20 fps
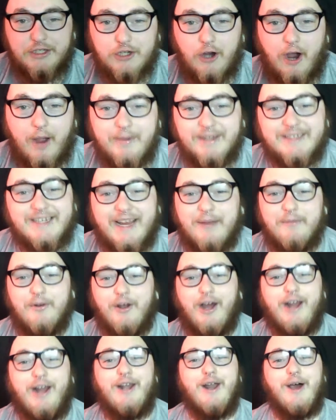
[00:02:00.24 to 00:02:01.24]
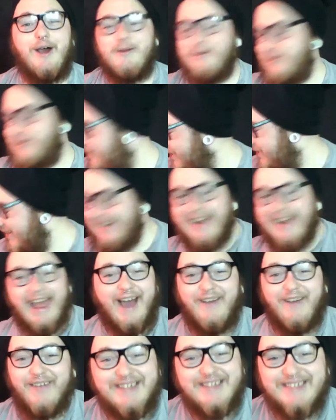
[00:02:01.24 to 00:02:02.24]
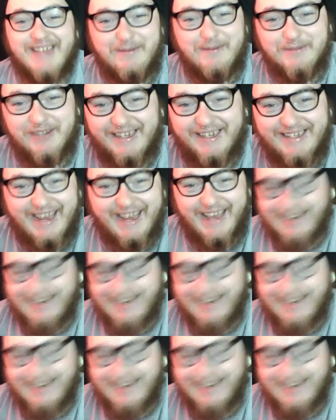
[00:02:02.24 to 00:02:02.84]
At the time it seemed like loads, but now it seems